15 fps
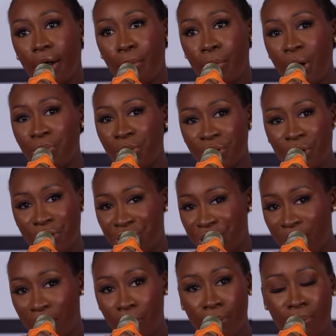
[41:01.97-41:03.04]
But I'm just going to
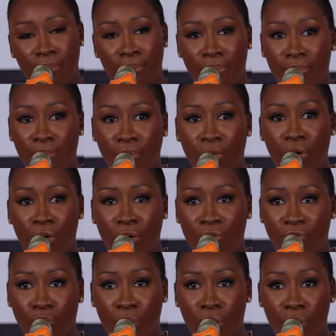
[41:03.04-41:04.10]
share
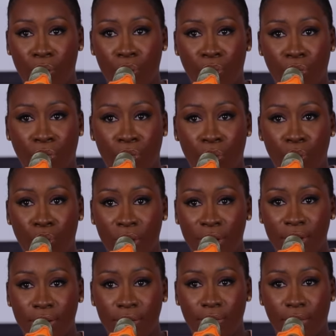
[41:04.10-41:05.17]
more,
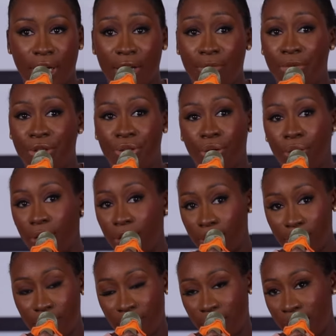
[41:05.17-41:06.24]
what can be
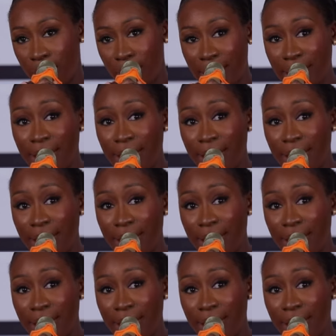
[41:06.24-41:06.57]
done, really.